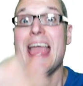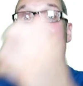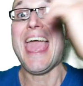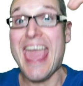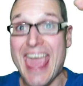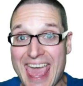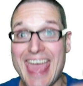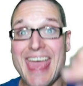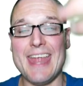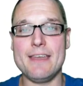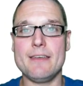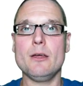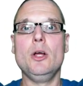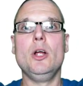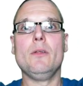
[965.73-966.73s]
and
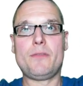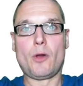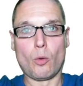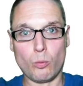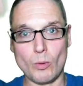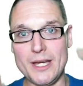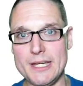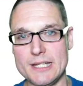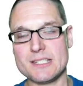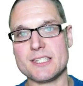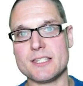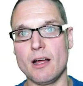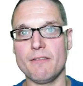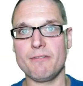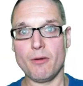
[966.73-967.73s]
they're reading
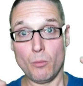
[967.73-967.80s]
stuff